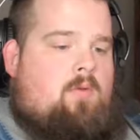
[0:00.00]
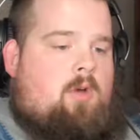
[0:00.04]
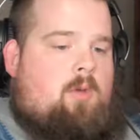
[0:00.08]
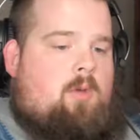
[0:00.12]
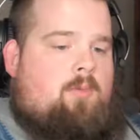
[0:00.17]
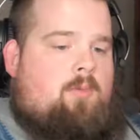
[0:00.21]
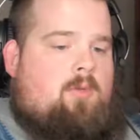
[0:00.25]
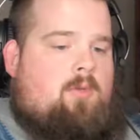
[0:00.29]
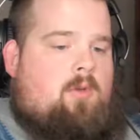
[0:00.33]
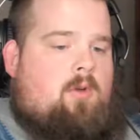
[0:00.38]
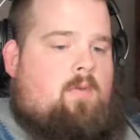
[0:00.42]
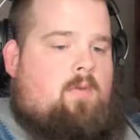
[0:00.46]

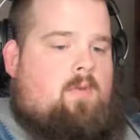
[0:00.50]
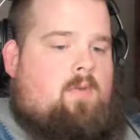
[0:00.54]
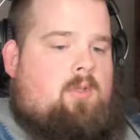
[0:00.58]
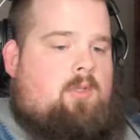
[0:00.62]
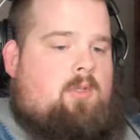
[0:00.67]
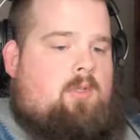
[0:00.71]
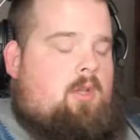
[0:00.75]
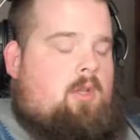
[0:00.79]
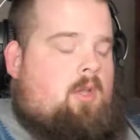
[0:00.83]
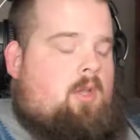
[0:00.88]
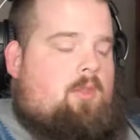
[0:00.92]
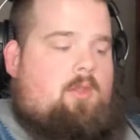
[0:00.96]
observe
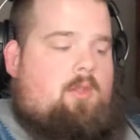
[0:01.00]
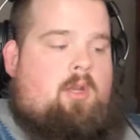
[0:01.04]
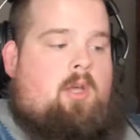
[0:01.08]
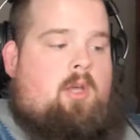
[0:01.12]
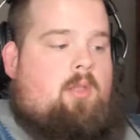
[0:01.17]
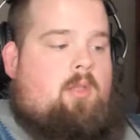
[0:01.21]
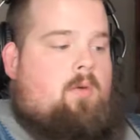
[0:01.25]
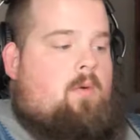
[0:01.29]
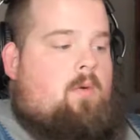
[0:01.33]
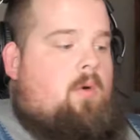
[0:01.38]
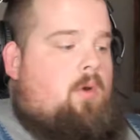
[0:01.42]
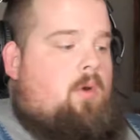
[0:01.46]
is nothing out
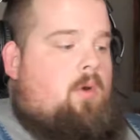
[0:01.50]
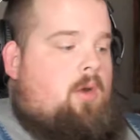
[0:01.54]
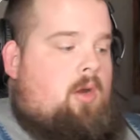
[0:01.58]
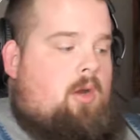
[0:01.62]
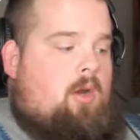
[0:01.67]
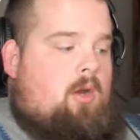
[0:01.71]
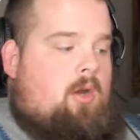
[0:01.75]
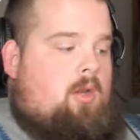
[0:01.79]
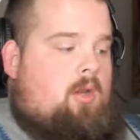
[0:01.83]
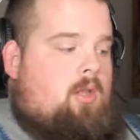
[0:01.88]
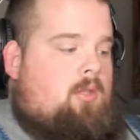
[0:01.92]
of the ordinary.